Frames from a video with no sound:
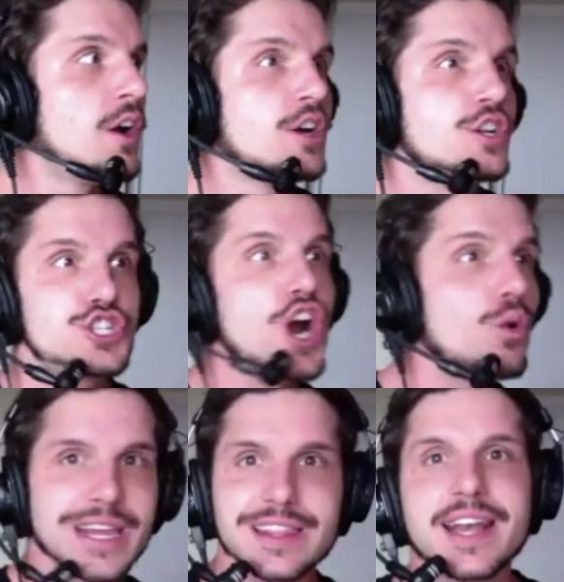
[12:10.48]

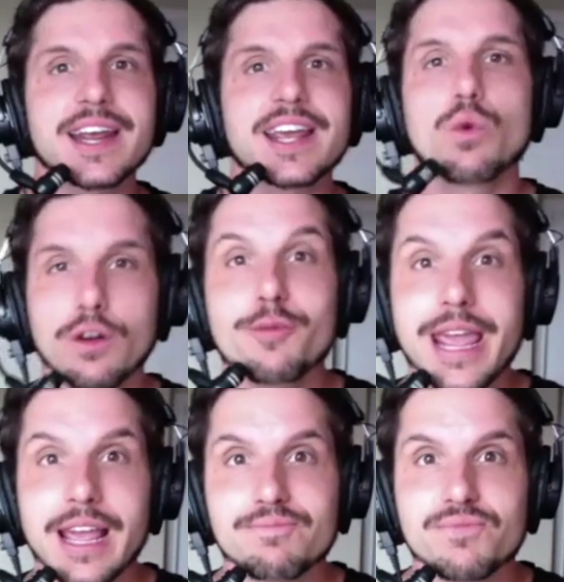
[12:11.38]
Joey, then it can work for
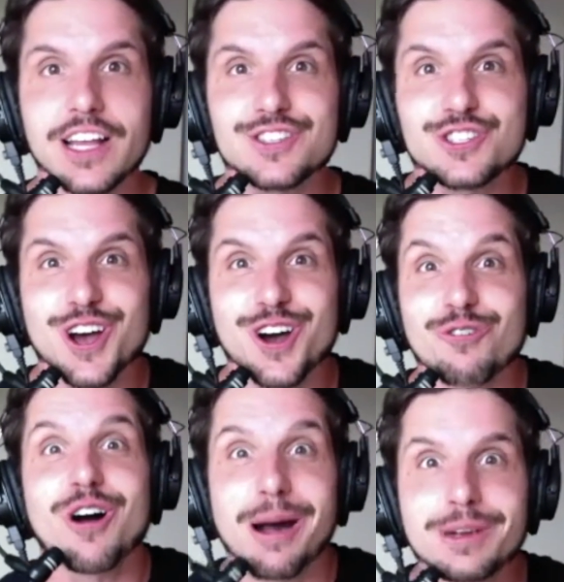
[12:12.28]
me. And
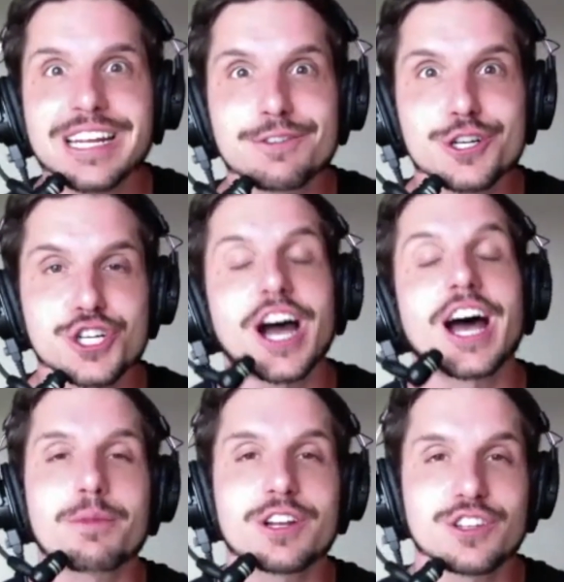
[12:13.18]
so I'm going to give it a shot.
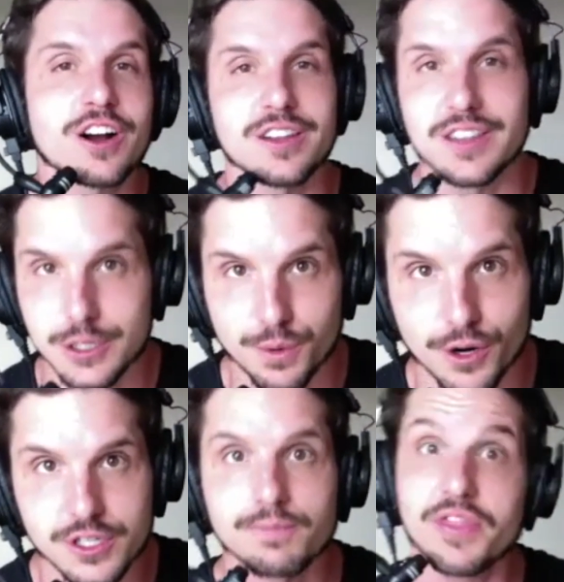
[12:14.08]
I'm going to talk to this
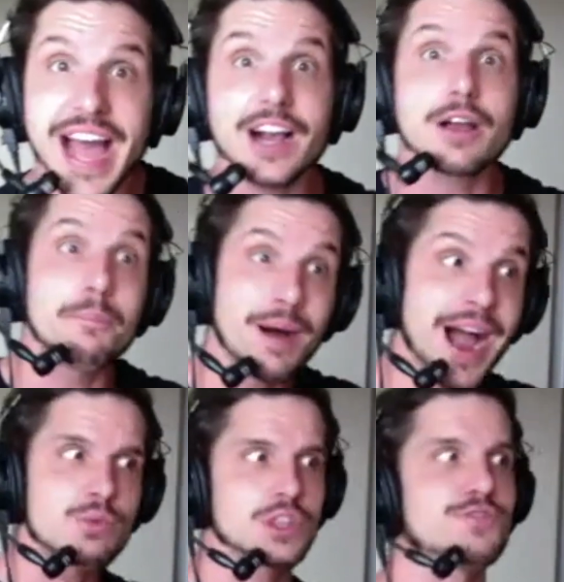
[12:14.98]
person. That
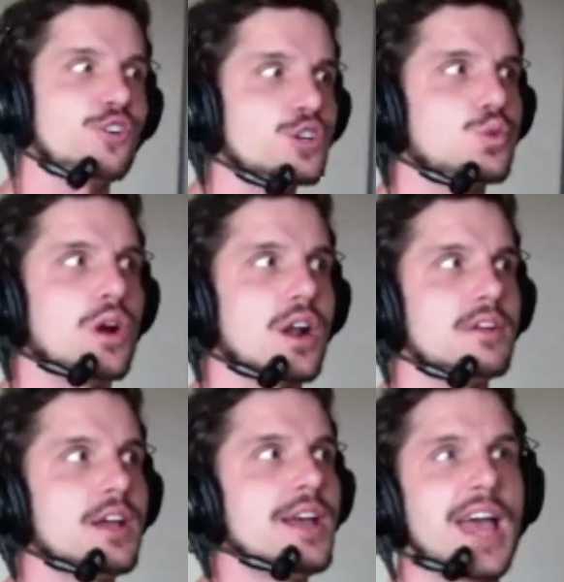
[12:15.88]
combined with the first one
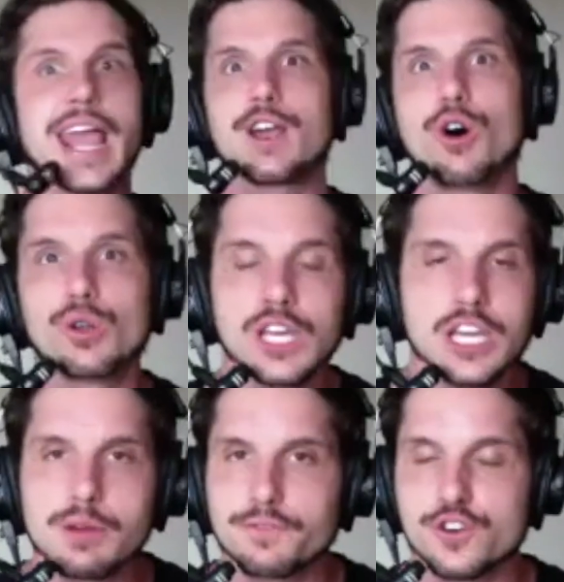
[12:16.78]
of, hey, only
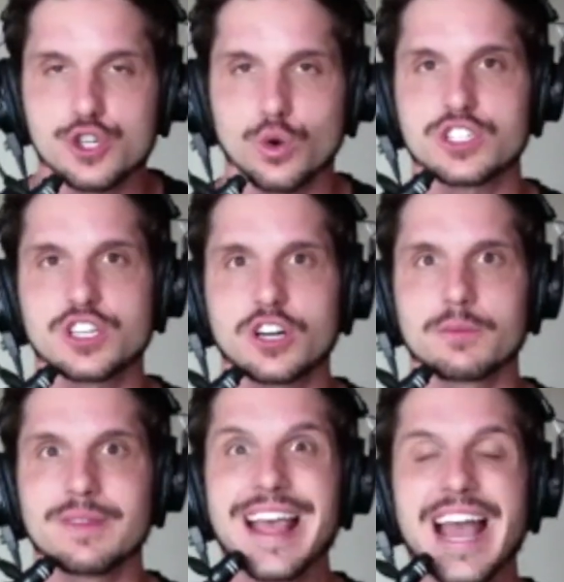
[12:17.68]
commit for a short
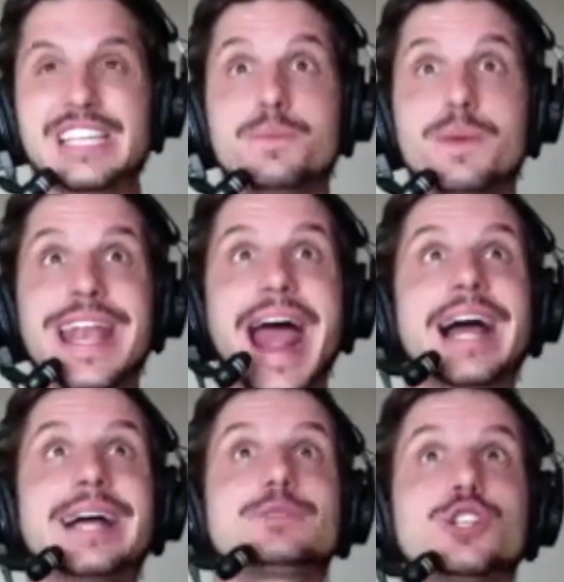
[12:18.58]
term has been
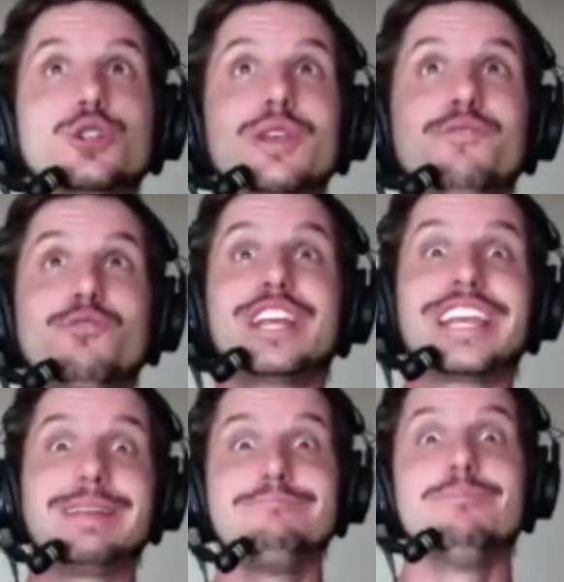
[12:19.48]
absolutely
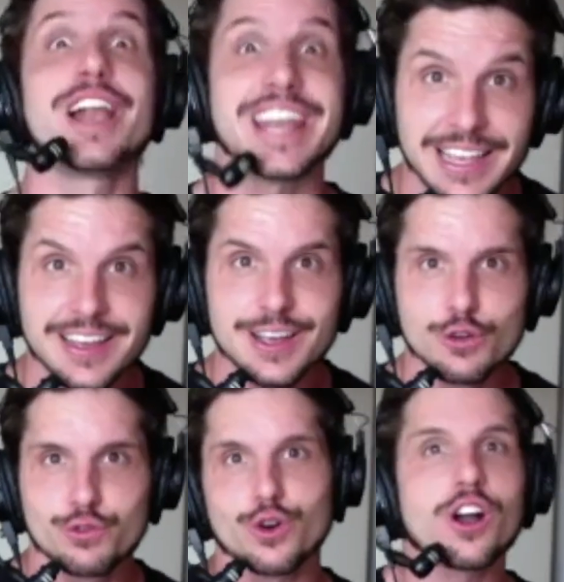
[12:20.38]
freaking money
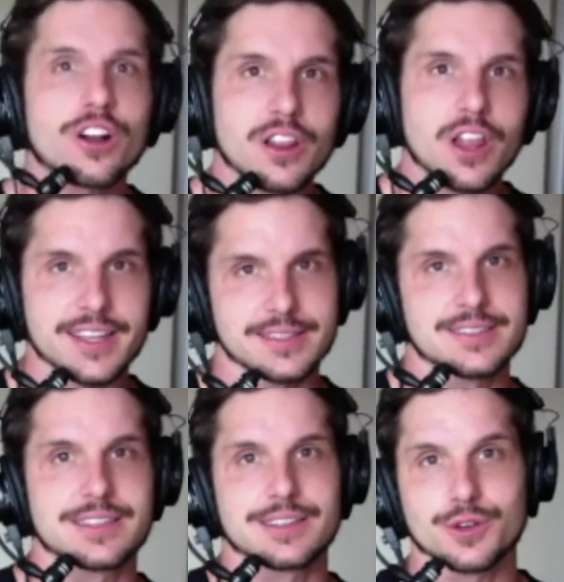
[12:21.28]
for our
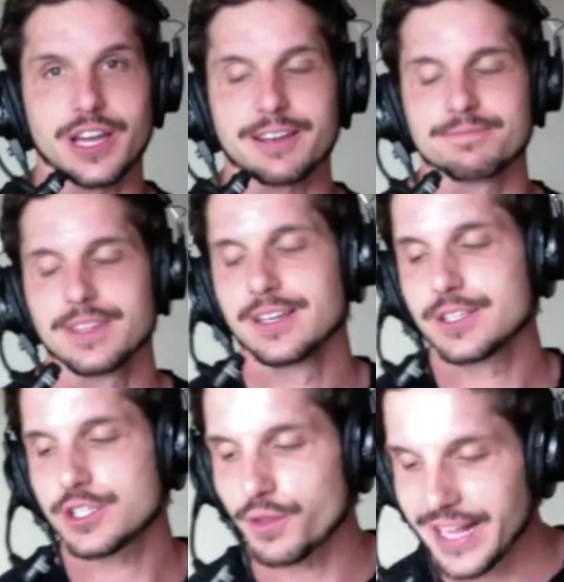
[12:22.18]
clients. Okay.
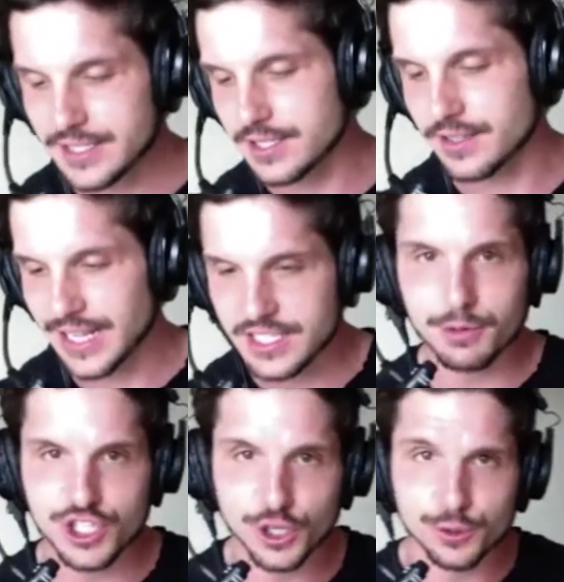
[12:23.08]
So that's
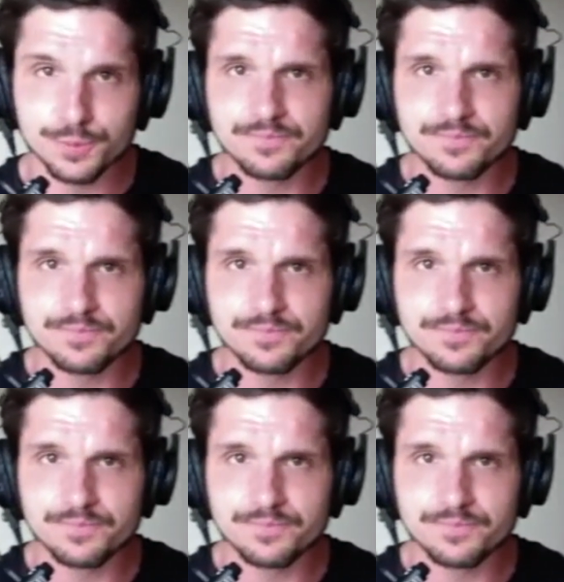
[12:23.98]
number two.